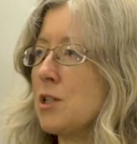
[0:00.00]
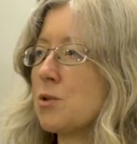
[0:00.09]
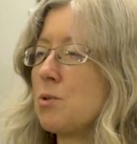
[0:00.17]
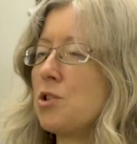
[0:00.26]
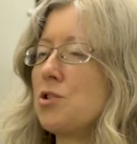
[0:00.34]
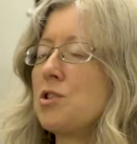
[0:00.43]
So
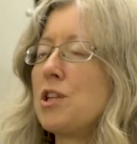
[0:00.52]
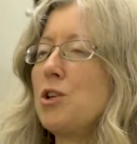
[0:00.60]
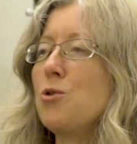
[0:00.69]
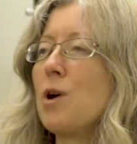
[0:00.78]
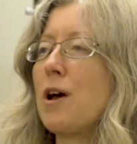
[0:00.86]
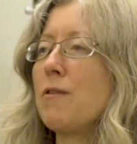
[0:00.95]
would you say
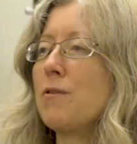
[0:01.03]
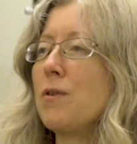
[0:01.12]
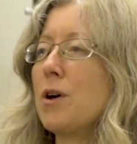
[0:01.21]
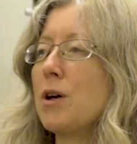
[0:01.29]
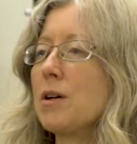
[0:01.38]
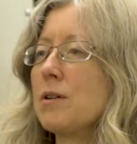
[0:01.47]
you have
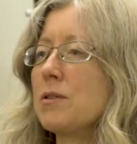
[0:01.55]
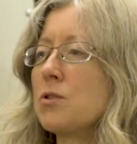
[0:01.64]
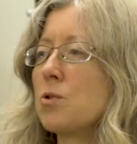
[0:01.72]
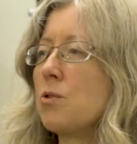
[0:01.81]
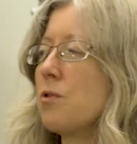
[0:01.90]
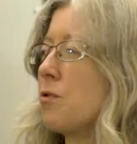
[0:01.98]

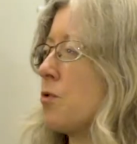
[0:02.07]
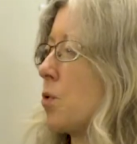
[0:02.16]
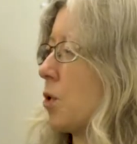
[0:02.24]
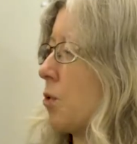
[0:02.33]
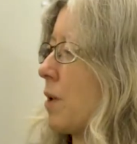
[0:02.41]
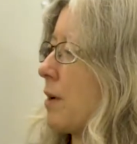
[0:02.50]
sort of a
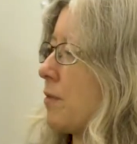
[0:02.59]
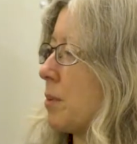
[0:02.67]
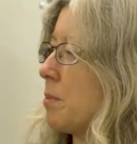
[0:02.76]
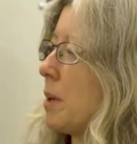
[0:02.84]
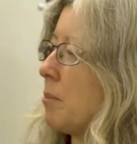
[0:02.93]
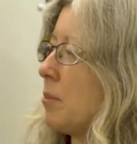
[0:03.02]
photographic
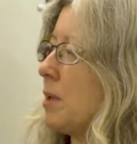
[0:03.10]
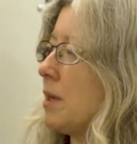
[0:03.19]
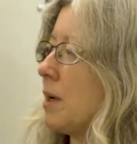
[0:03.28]
memory?